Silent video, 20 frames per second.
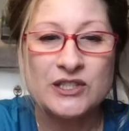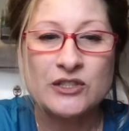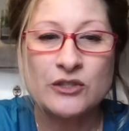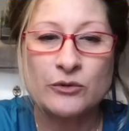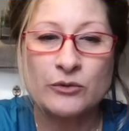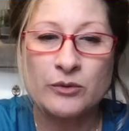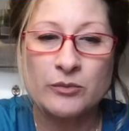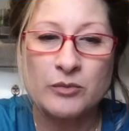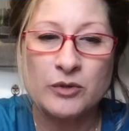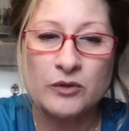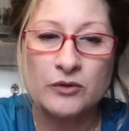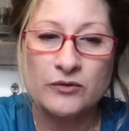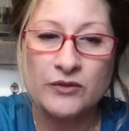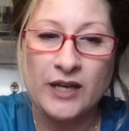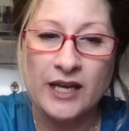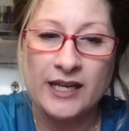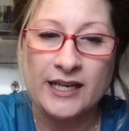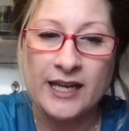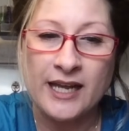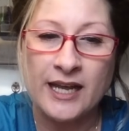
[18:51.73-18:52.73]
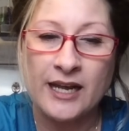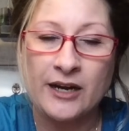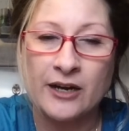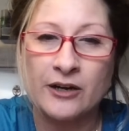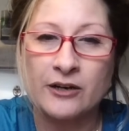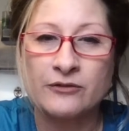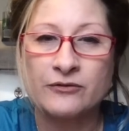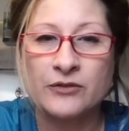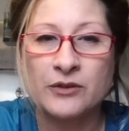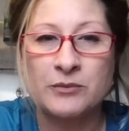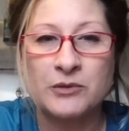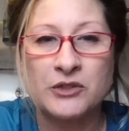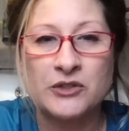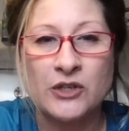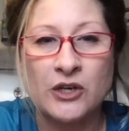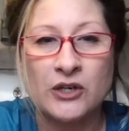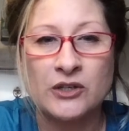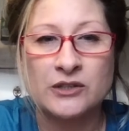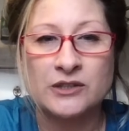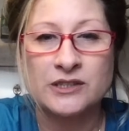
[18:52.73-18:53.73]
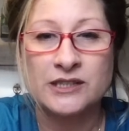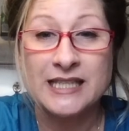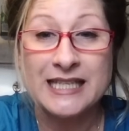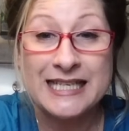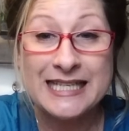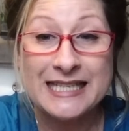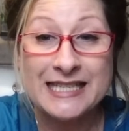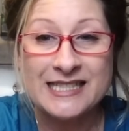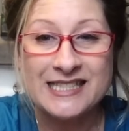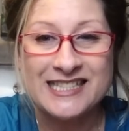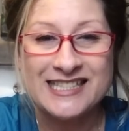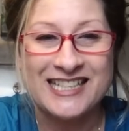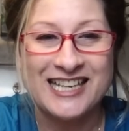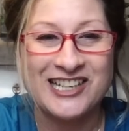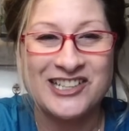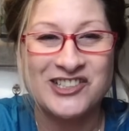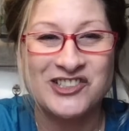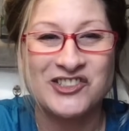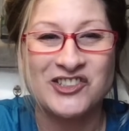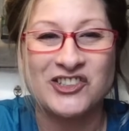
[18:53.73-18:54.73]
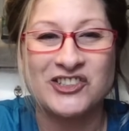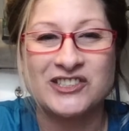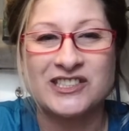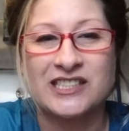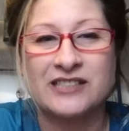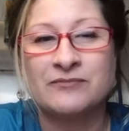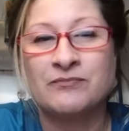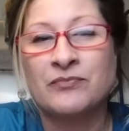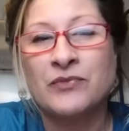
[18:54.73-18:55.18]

to remove that hair from your dog's, inside of your dog's ear.